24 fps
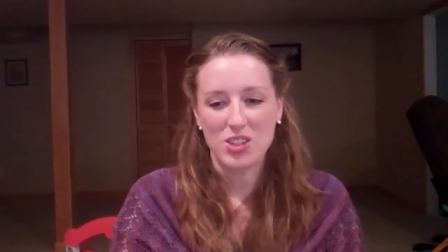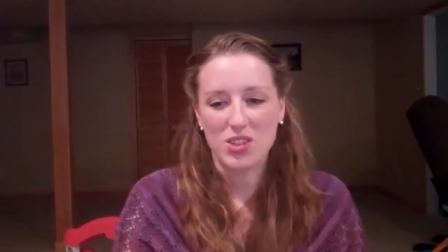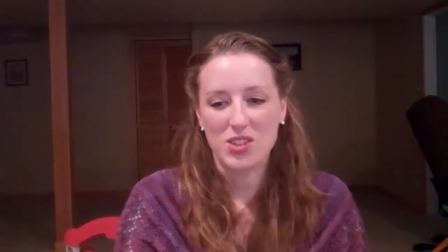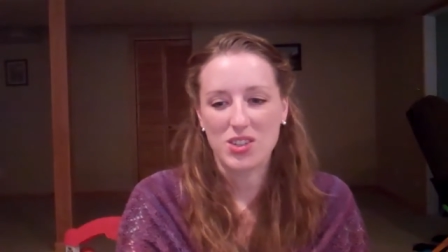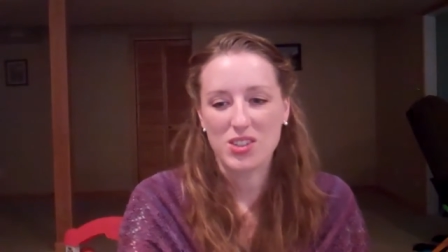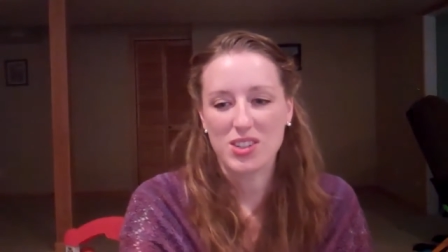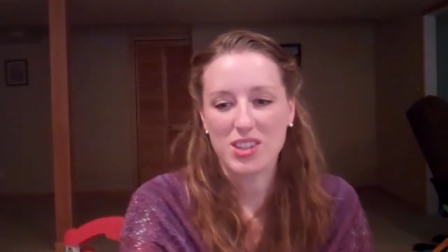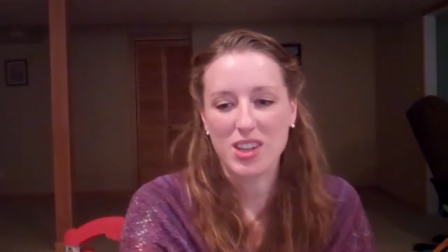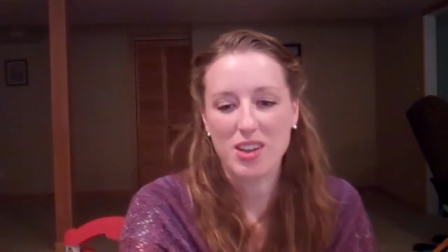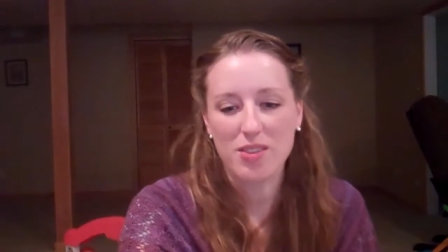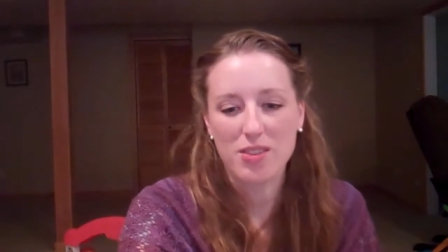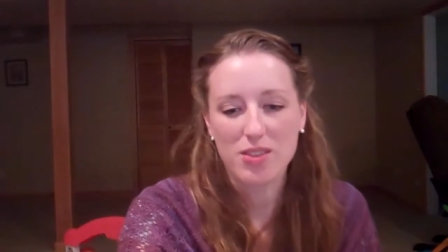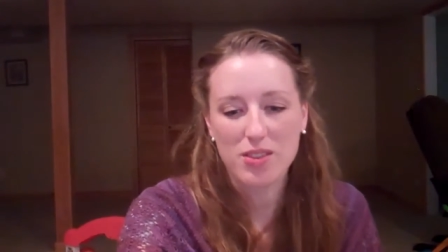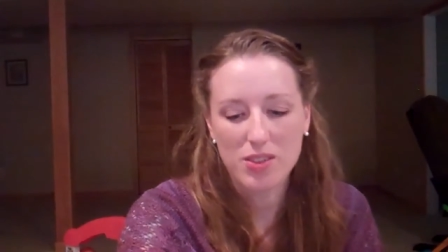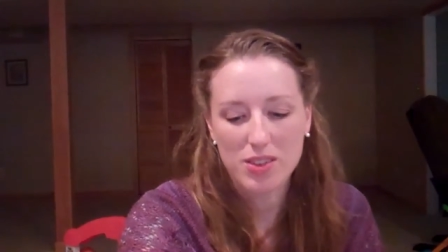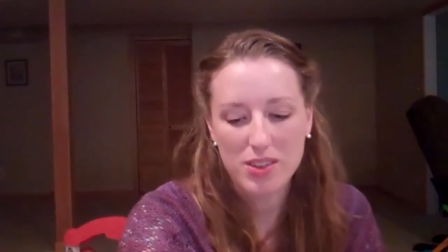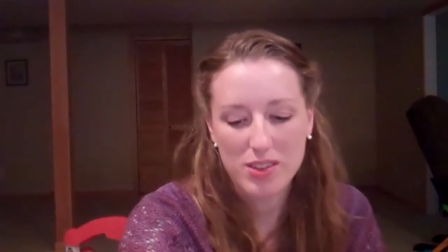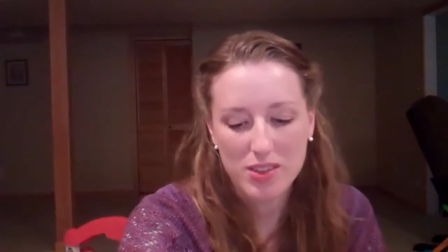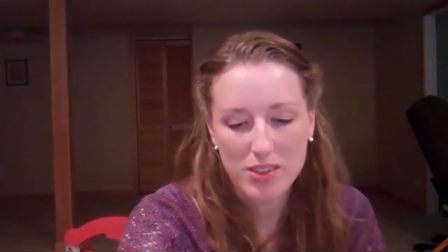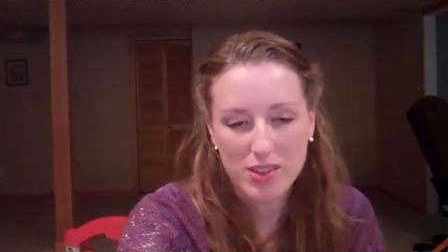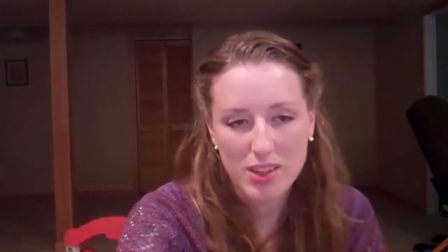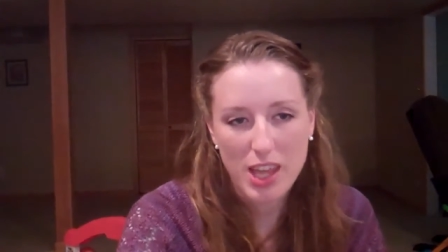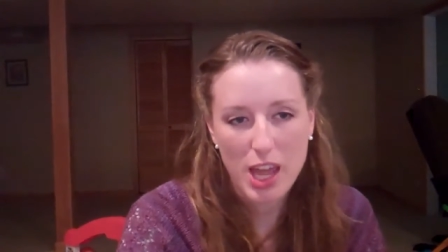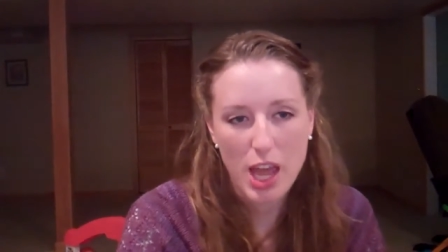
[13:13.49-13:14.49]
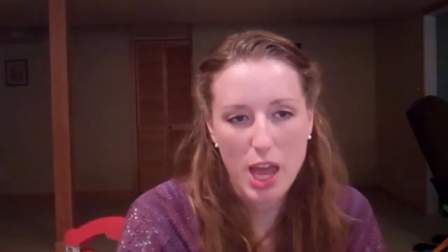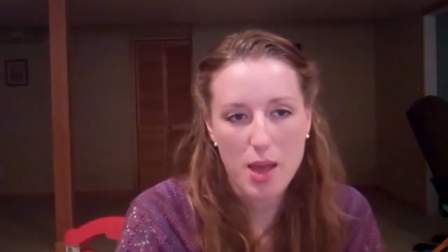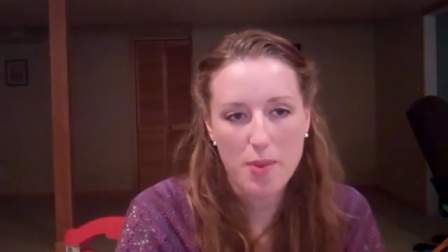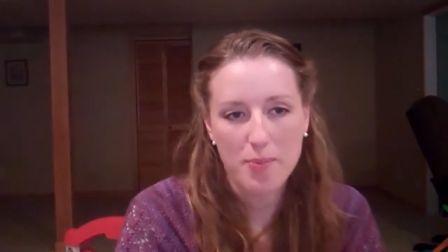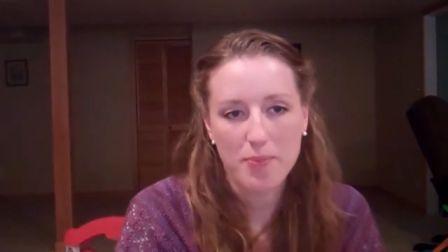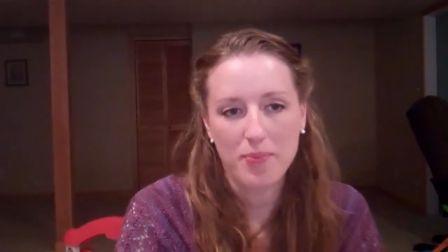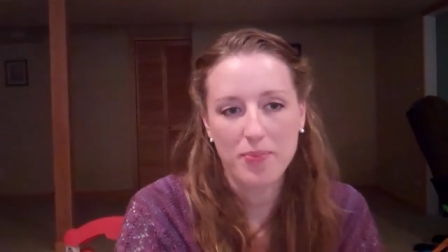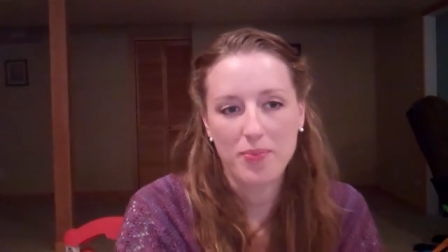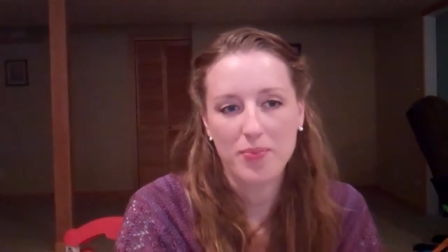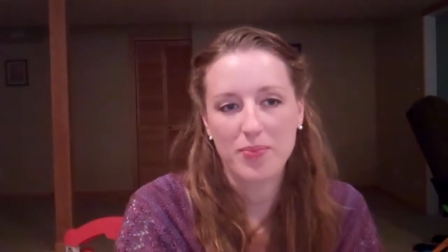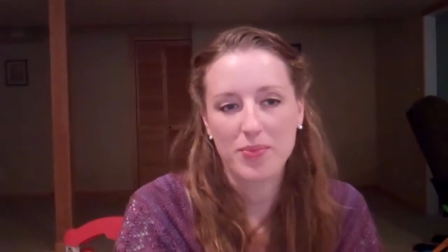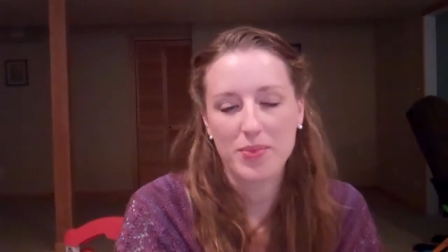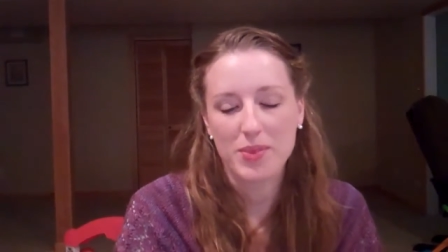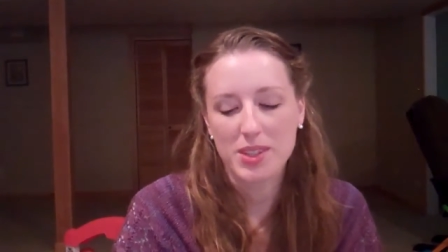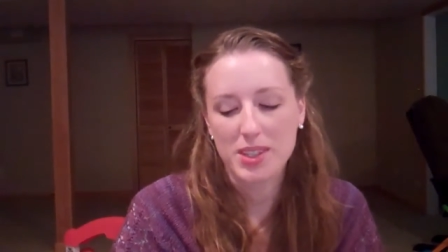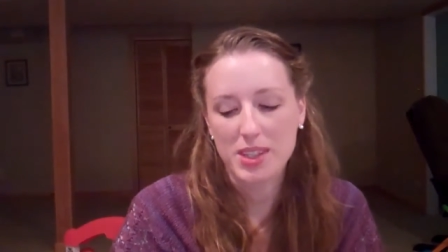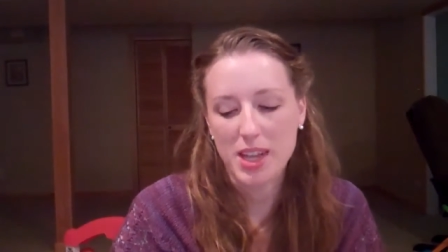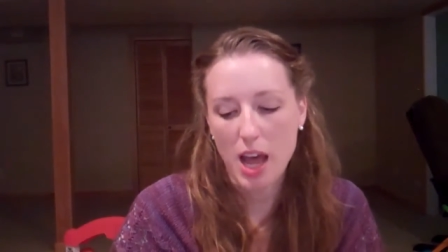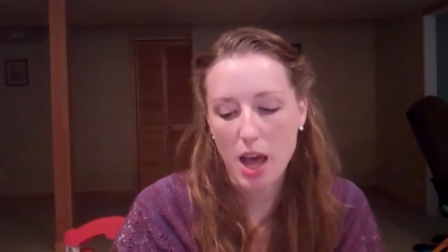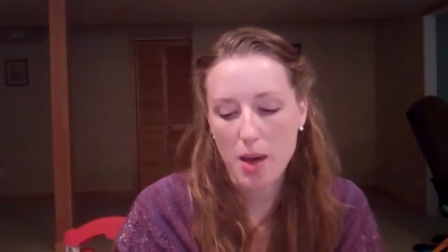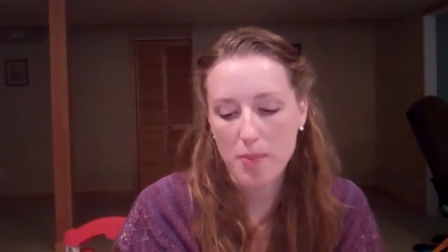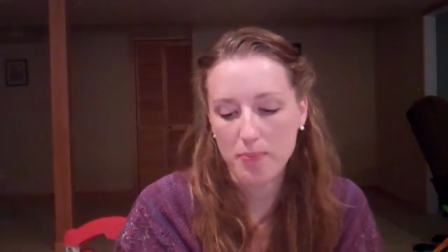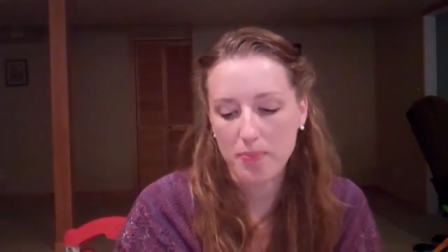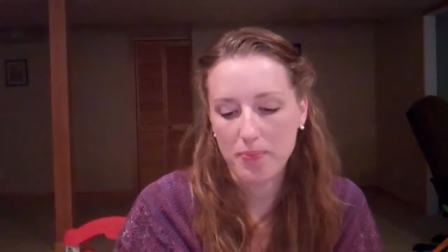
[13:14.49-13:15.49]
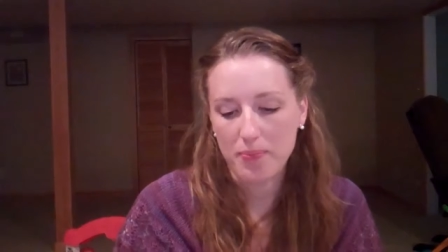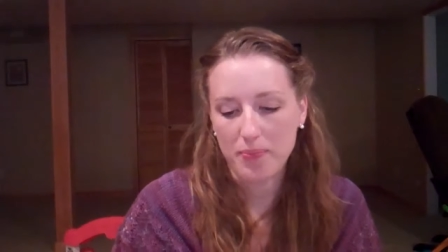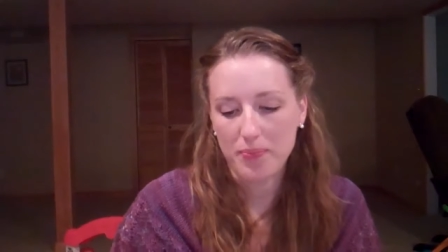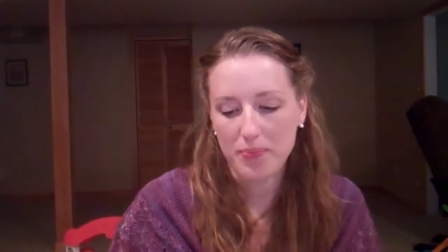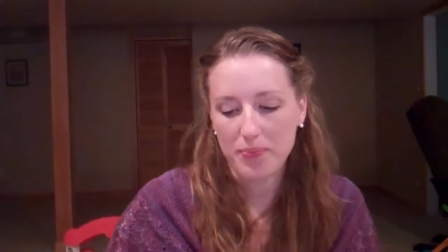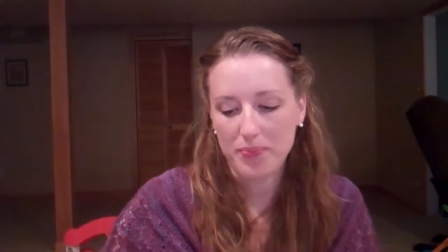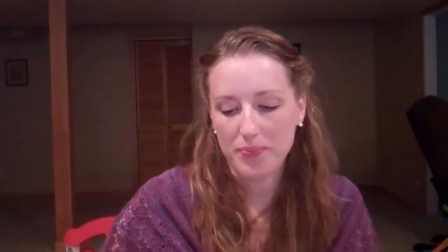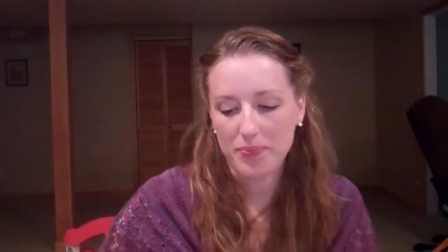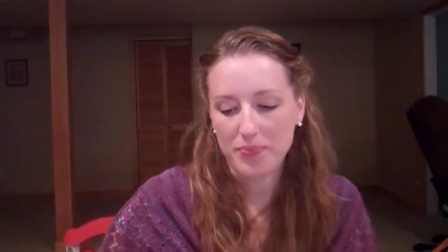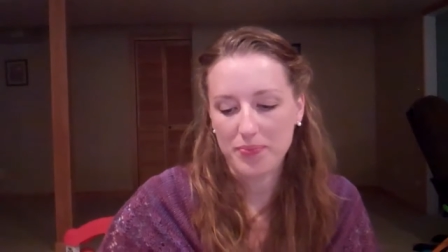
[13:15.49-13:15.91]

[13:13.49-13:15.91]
just discovered... Gabe, stop.